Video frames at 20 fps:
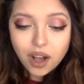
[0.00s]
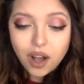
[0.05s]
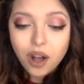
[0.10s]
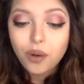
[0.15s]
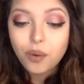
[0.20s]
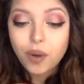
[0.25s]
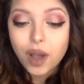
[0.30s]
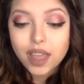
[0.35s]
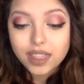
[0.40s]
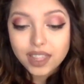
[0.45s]

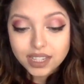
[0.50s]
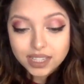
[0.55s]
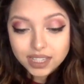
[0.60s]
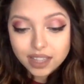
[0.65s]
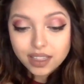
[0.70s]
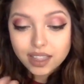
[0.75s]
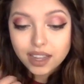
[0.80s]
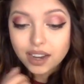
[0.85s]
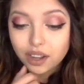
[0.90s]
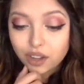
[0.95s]
Oh, and they
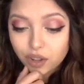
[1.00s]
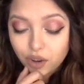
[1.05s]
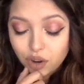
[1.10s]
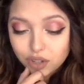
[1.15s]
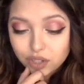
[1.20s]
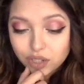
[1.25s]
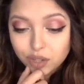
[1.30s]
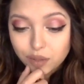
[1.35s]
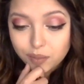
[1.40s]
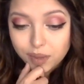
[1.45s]
said that it could
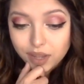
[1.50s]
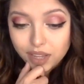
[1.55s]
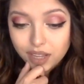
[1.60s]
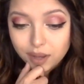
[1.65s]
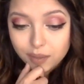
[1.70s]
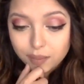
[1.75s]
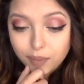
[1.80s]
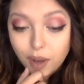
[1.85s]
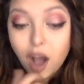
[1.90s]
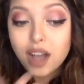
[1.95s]
also
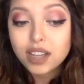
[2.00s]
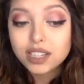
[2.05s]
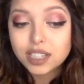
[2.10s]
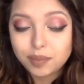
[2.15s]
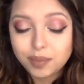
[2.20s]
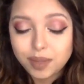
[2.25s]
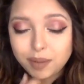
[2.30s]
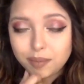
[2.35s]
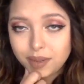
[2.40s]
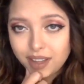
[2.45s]

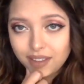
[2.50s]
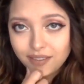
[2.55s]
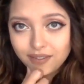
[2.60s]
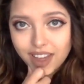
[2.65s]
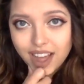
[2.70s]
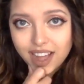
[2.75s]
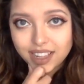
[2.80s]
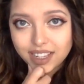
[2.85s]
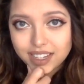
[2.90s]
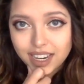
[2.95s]
possibly be
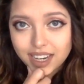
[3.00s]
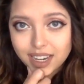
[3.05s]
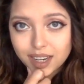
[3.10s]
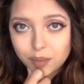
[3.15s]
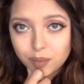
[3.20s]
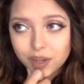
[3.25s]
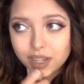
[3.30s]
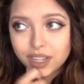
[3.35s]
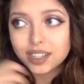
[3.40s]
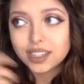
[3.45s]
invalidated
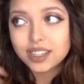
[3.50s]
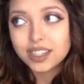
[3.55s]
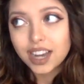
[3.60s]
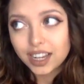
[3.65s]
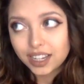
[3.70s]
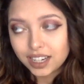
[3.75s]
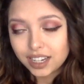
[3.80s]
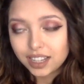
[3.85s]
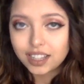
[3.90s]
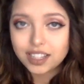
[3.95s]
because
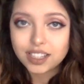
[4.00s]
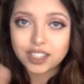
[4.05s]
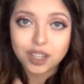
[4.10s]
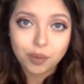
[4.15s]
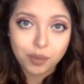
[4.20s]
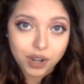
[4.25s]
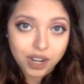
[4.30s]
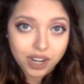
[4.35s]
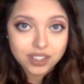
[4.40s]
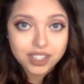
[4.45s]
technically
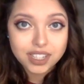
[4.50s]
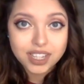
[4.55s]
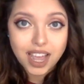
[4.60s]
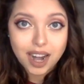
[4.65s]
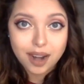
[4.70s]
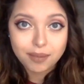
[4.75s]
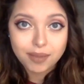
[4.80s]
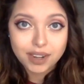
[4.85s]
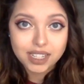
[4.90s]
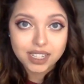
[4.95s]
someone else sat
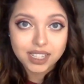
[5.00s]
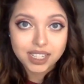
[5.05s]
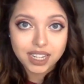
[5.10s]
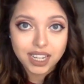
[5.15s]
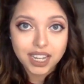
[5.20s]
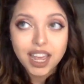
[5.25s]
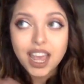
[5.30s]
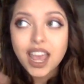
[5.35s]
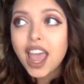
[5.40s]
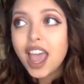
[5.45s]
at my
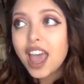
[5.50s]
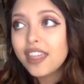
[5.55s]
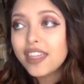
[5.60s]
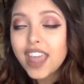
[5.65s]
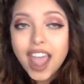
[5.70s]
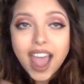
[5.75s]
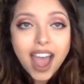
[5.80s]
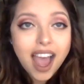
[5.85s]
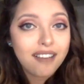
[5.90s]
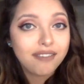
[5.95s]
seat, and
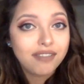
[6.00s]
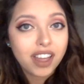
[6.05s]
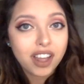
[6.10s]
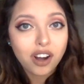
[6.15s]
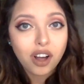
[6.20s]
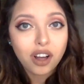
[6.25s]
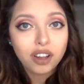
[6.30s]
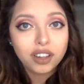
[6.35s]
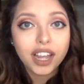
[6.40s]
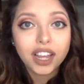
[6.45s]
they have that
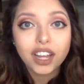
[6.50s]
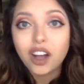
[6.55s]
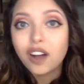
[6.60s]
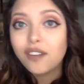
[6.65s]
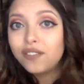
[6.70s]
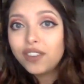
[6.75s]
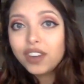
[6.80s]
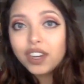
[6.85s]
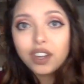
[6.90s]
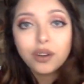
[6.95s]
all like
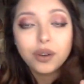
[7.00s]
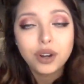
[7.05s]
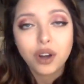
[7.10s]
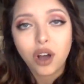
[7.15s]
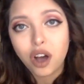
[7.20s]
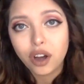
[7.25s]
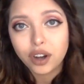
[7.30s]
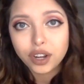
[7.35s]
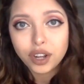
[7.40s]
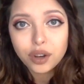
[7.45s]
on video and
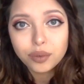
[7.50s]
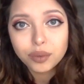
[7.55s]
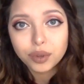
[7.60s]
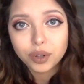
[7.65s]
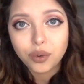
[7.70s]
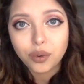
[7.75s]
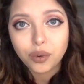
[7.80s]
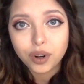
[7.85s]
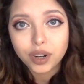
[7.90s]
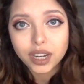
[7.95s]
audio
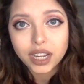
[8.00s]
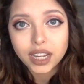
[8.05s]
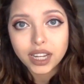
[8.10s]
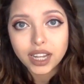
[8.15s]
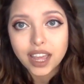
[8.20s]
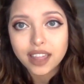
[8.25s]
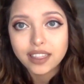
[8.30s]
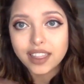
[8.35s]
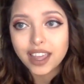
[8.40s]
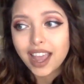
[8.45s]
recording,
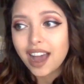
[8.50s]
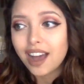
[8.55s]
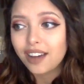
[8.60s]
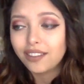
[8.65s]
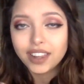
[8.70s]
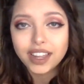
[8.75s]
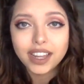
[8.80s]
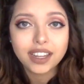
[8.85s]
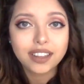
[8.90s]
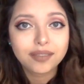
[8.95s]
and they have
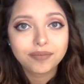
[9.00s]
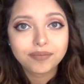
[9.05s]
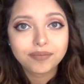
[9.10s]
like,